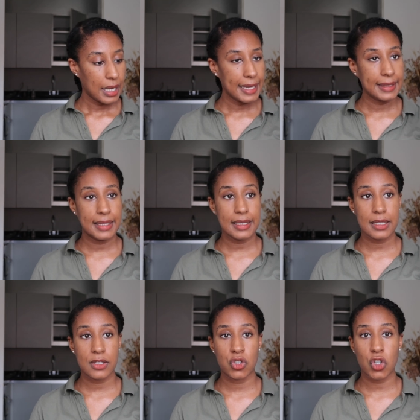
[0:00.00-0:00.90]
It did
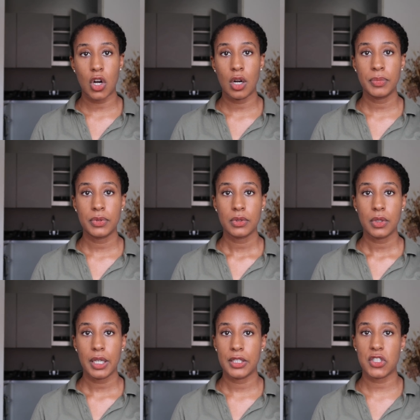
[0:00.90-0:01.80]
its job.
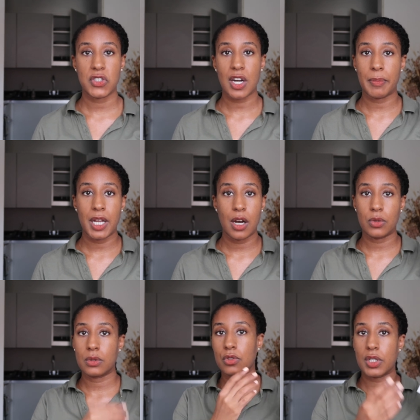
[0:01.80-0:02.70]
It's just that I'm
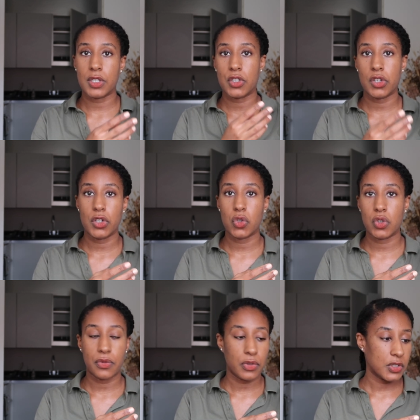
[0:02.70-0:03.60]
now transitioning to
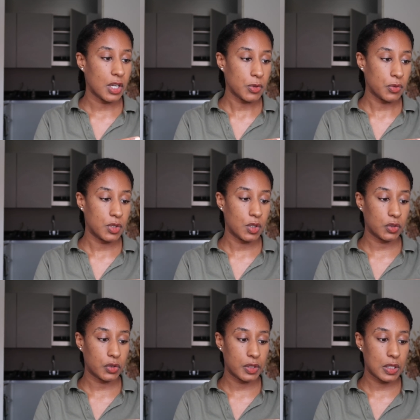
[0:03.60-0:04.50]
different types of
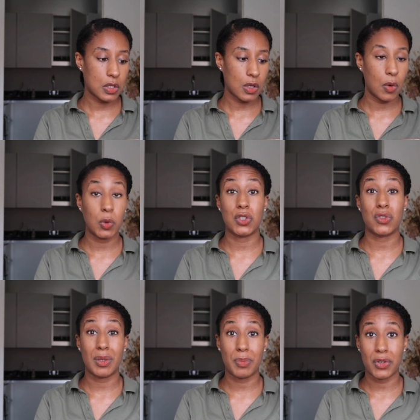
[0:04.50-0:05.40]
deodorants, so I
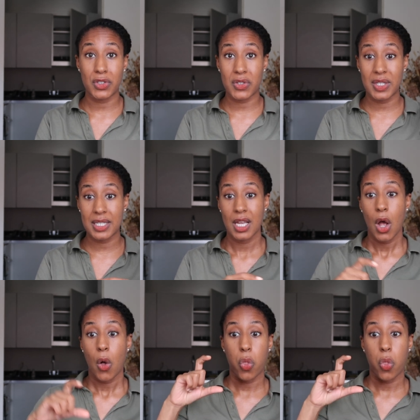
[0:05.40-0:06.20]
wouldn't repurchase this.